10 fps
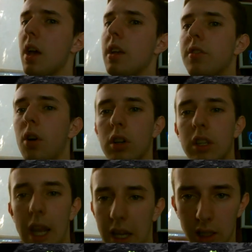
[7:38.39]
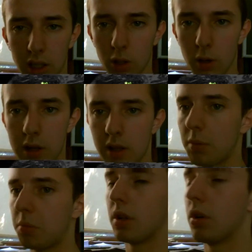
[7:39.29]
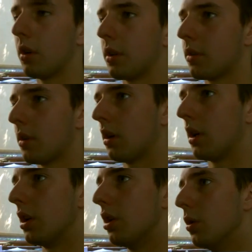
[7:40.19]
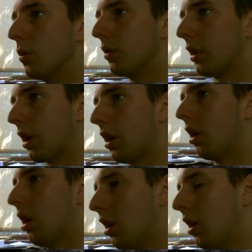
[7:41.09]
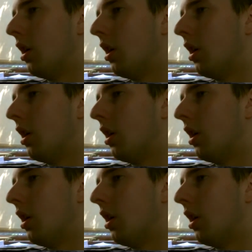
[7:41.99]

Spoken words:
It's not gaining you anything, but you're not necessarily losing a lot.